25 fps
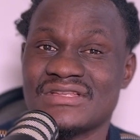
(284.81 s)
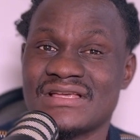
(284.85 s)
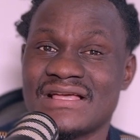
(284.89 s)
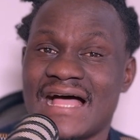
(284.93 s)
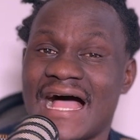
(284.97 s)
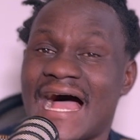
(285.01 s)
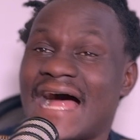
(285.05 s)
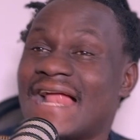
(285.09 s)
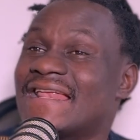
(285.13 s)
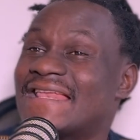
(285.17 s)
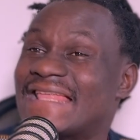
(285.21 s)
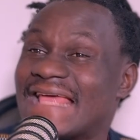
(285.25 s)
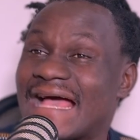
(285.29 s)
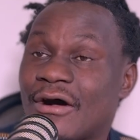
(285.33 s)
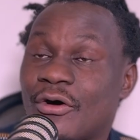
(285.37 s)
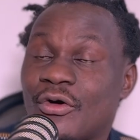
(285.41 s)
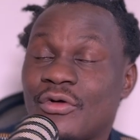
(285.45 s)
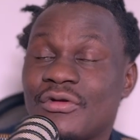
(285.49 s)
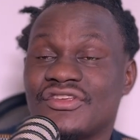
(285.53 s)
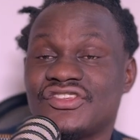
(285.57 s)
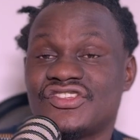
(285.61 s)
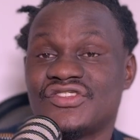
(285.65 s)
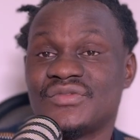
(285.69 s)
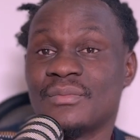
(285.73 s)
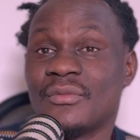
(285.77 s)
And they are
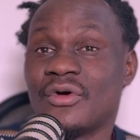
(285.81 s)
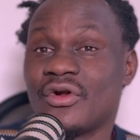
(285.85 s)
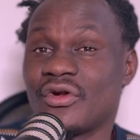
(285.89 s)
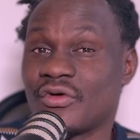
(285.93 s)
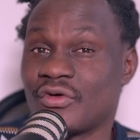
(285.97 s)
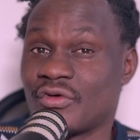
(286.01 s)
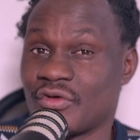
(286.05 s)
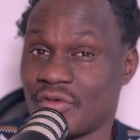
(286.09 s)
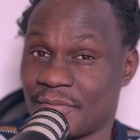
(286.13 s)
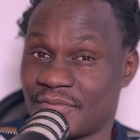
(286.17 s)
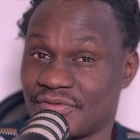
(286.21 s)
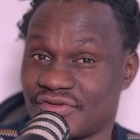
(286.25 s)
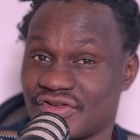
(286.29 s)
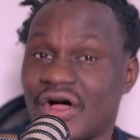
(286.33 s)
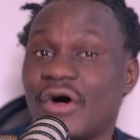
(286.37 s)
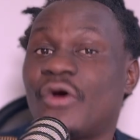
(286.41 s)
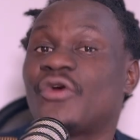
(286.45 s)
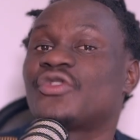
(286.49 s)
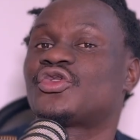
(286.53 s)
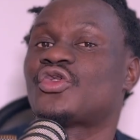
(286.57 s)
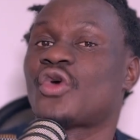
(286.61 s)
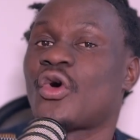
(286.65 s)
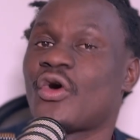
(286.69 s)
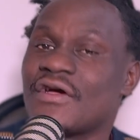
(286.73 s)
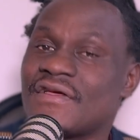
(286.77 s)
always small groups.
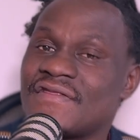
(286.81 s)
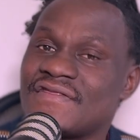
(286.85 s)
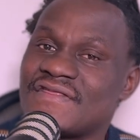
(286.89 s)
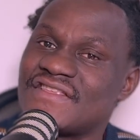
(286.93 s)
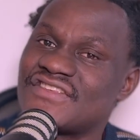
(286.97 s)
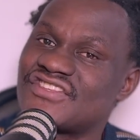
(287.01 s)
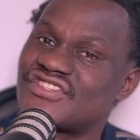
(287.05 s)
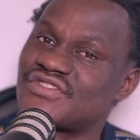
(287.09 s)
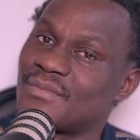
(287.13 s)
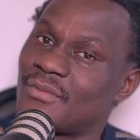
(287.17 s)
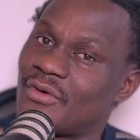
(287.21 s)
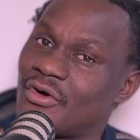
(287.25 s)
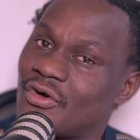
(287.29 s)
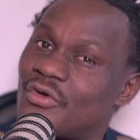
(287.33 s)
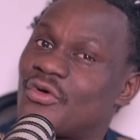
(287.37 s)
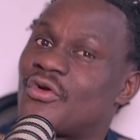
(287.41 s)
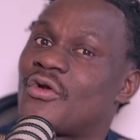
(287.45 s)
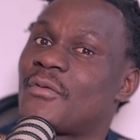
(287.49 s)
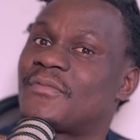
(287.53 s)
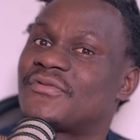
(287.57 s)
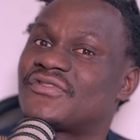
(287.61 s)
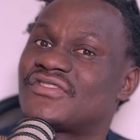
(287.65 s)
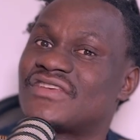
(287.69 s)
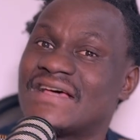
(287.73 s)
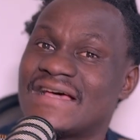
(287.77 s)
So in these small
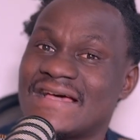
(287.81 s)
groups,